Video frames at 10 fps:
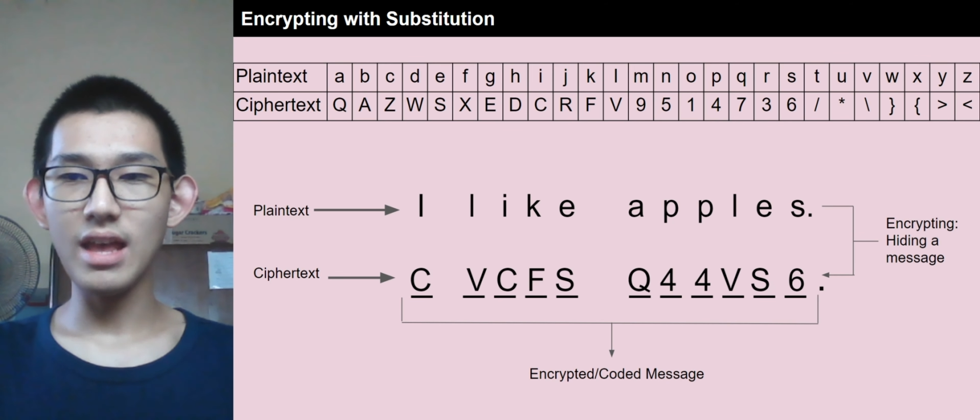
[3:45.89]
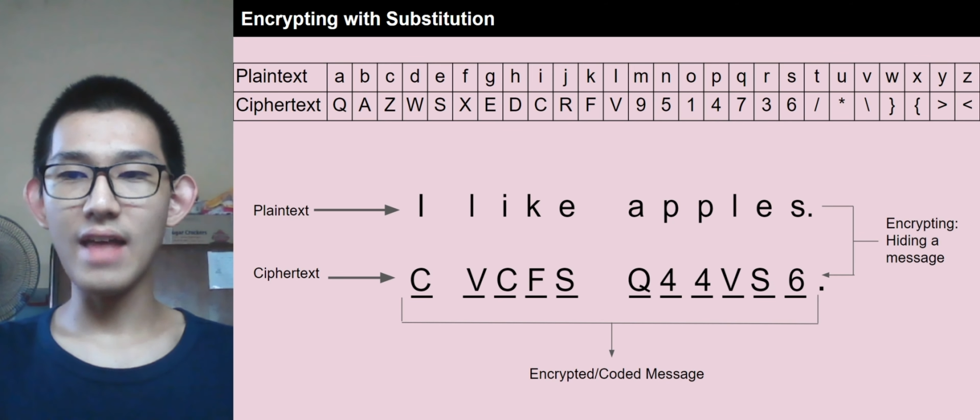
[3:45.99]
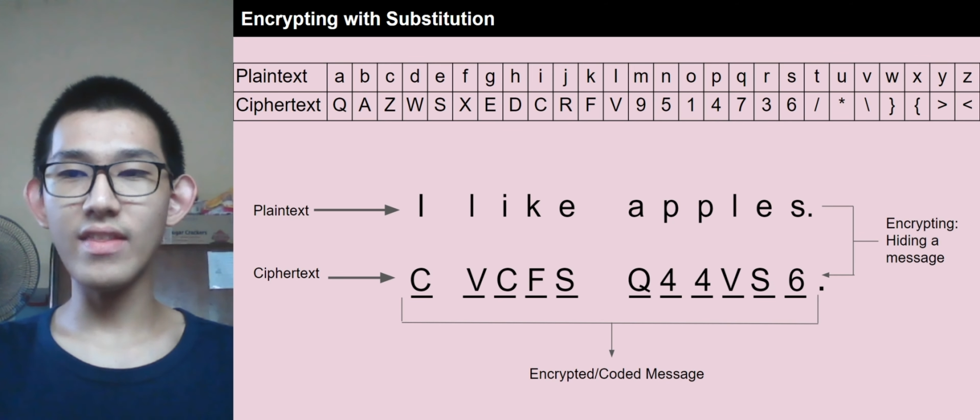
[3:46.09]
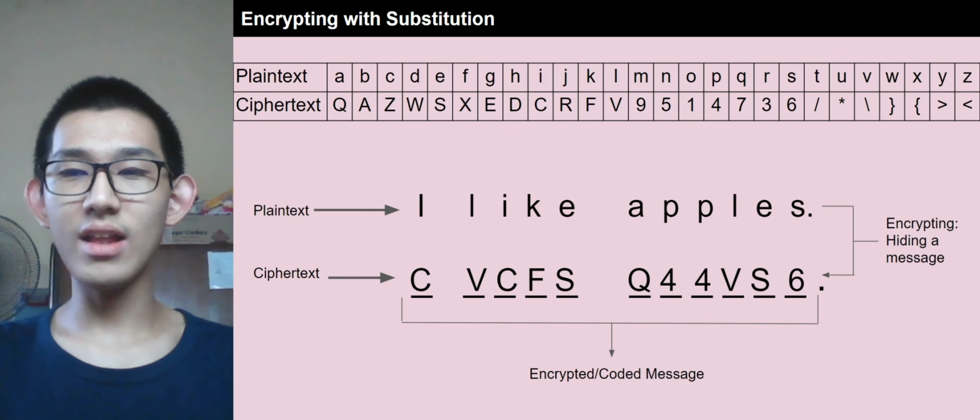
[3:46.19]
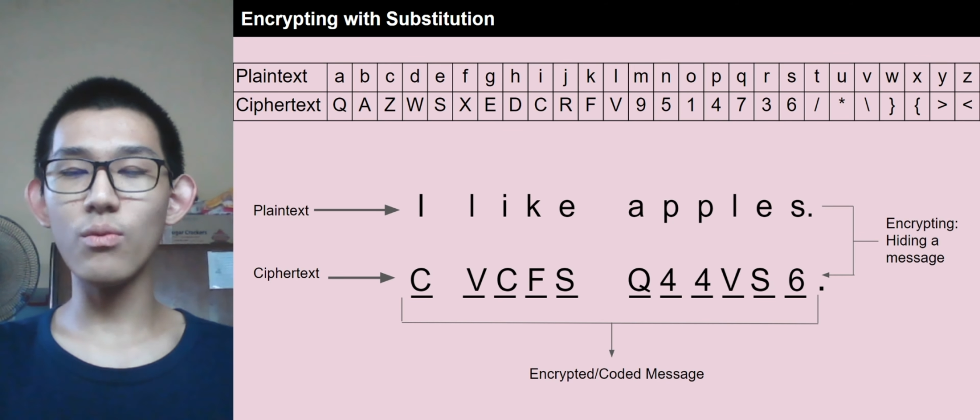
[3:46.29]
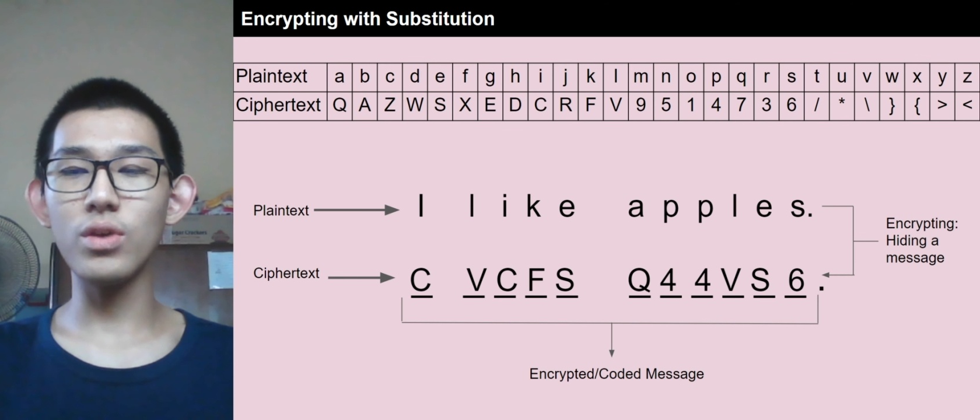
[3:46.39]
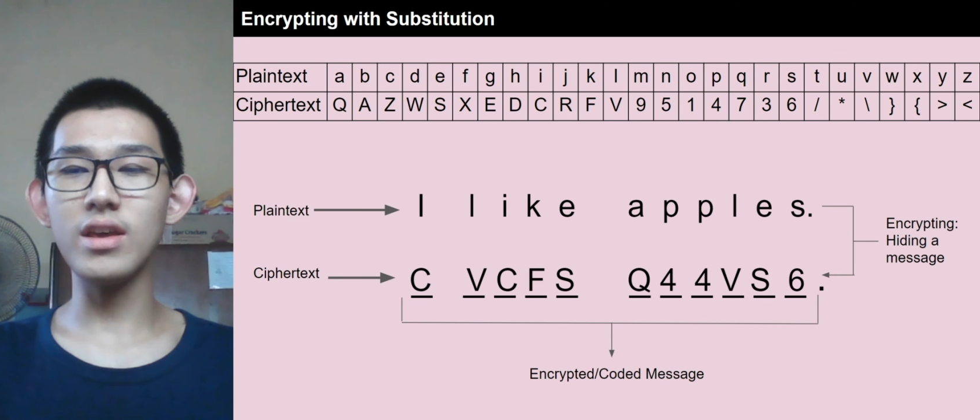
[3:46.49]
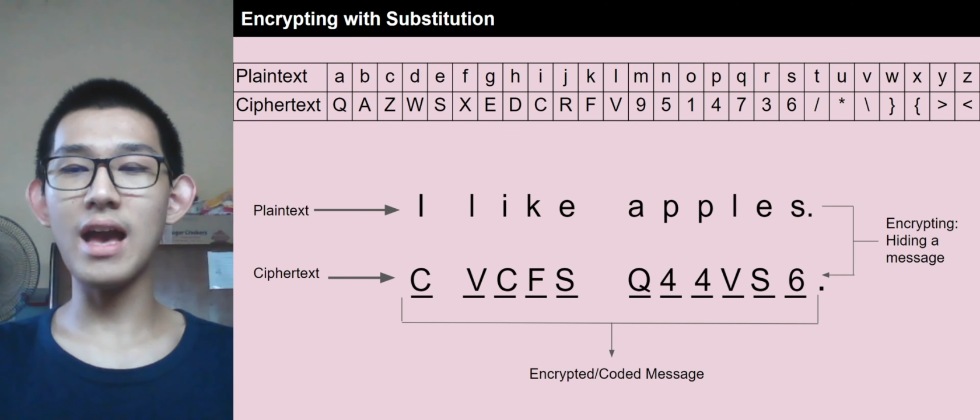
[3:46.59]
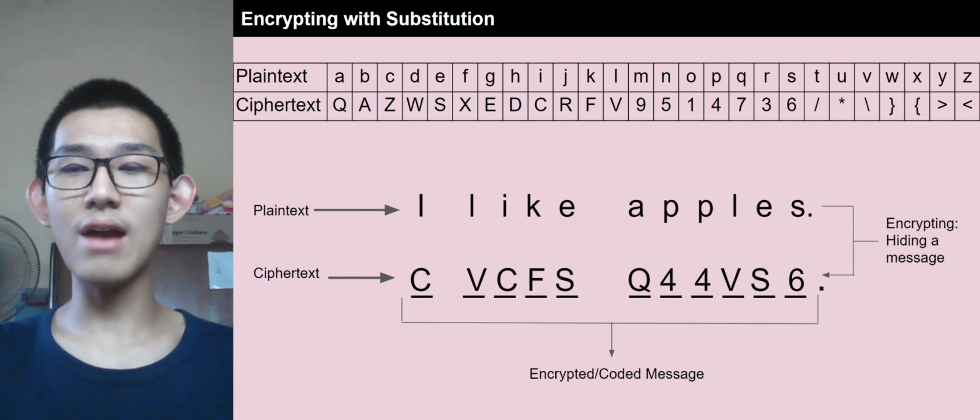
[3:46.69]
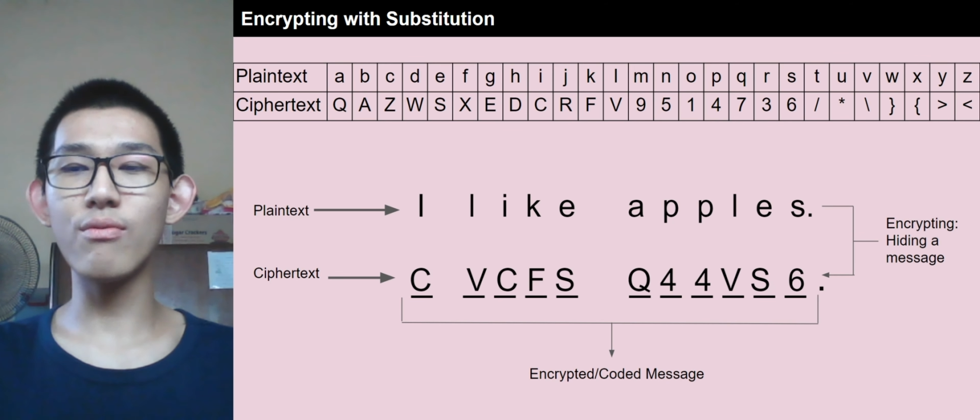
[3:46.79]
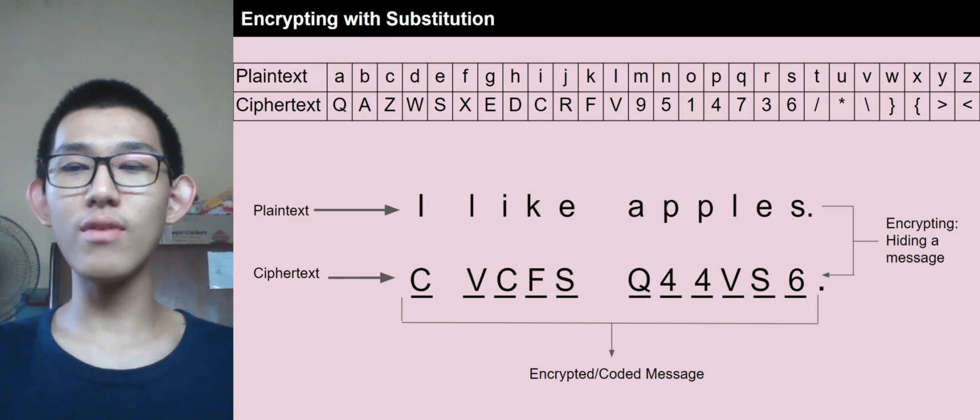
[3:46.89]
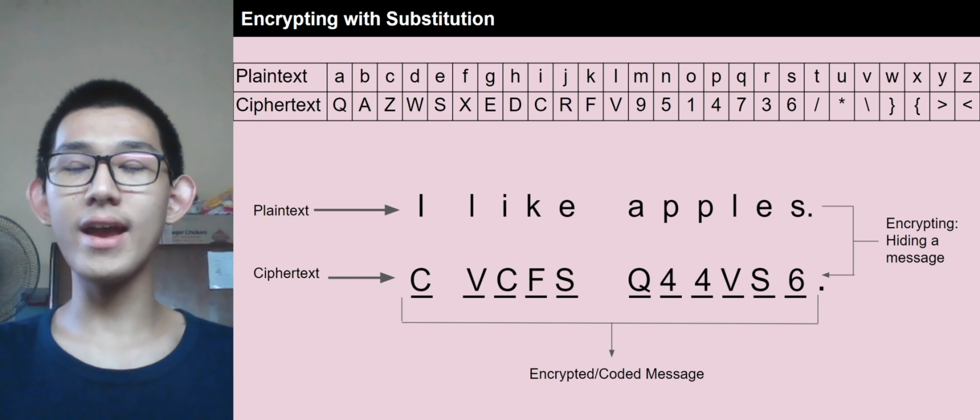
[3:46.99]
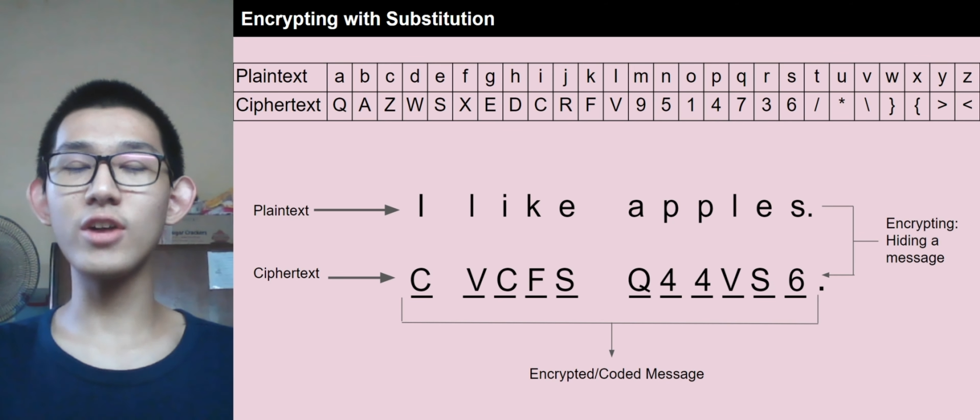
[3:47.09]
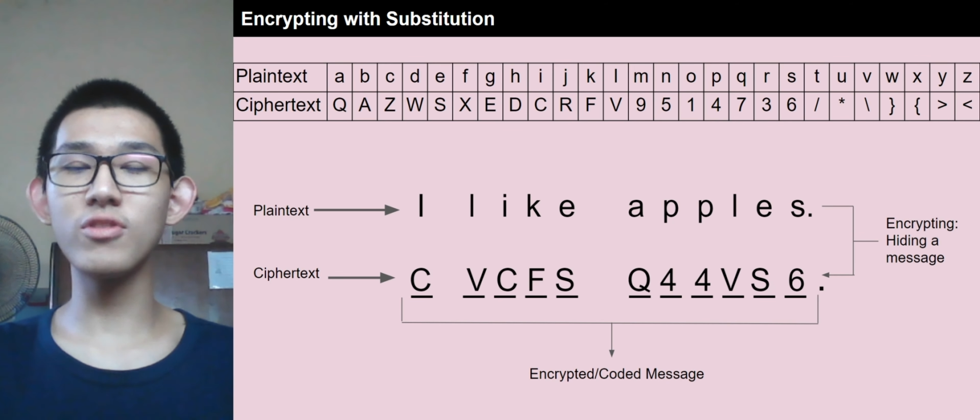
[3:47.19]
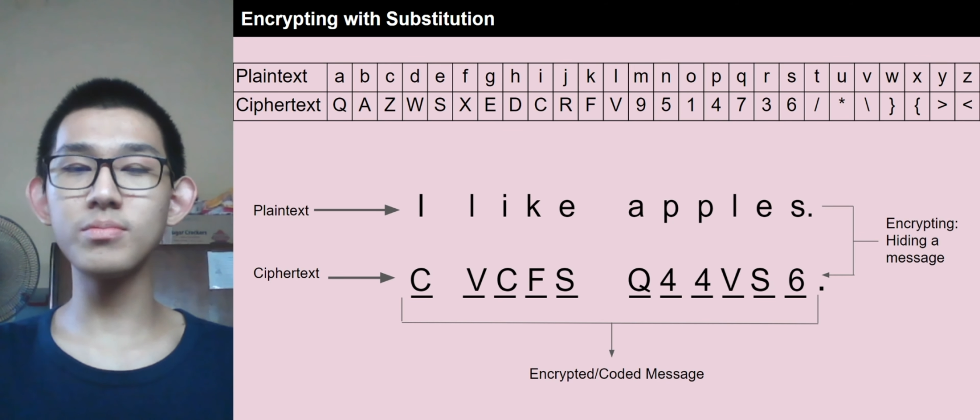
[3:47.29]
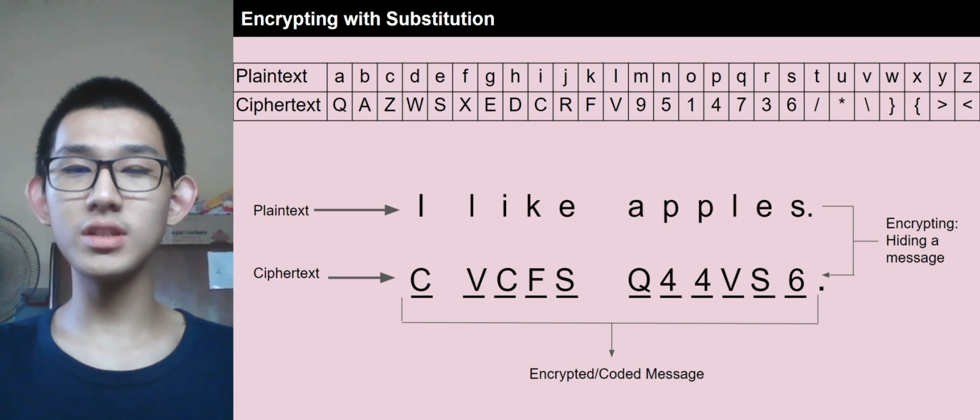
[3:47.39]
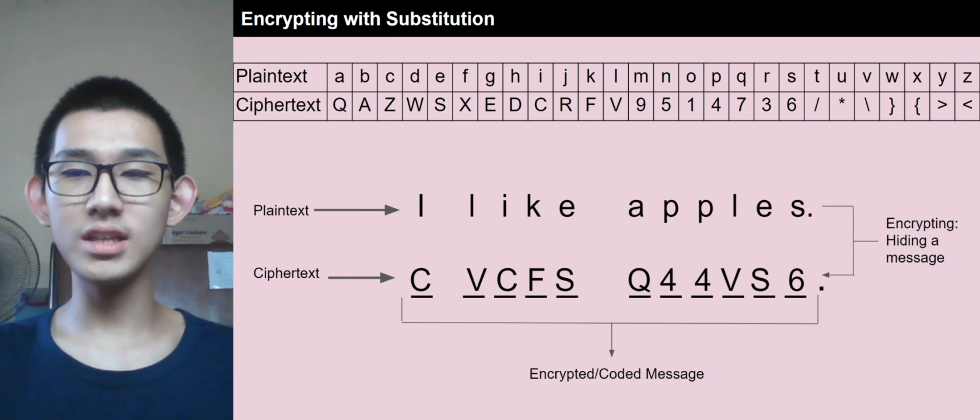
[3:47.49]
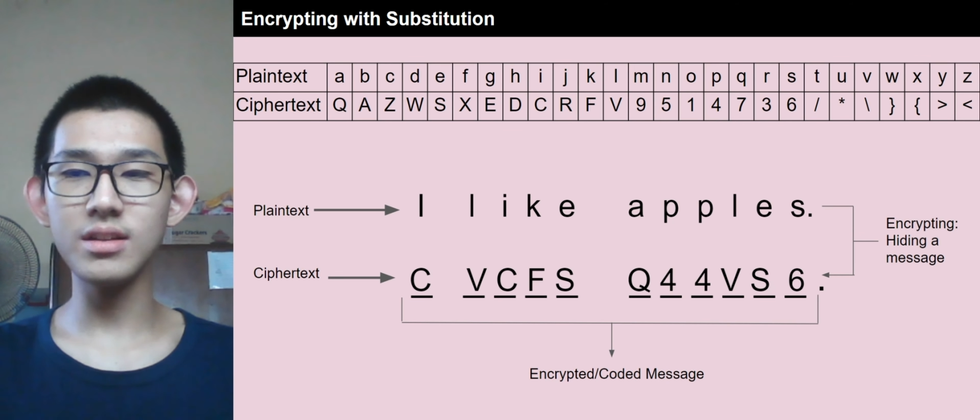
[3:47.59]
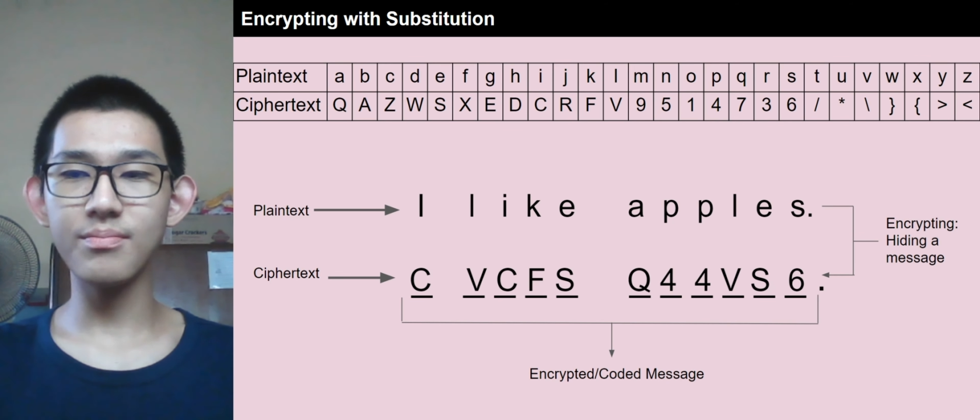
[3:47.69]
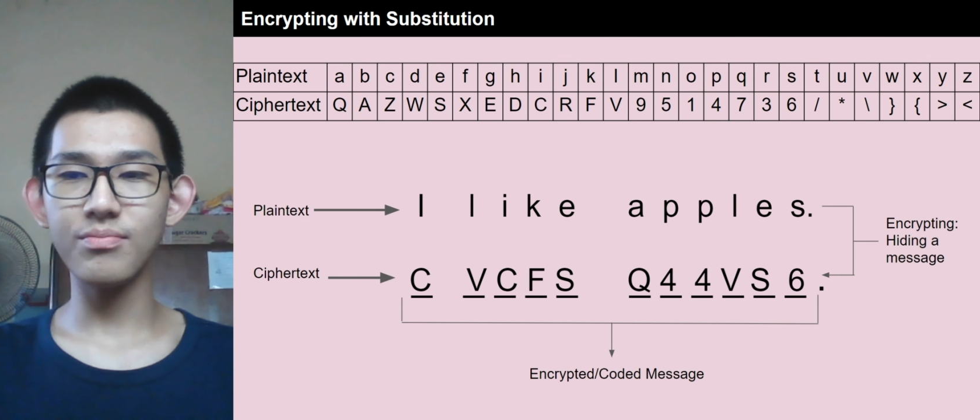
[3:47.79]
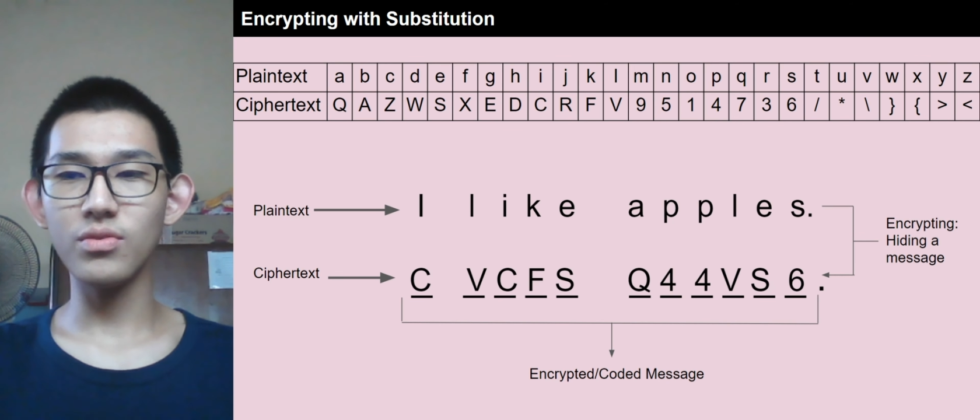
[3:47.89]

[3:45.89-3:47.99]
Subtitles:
and then we have encrypted it.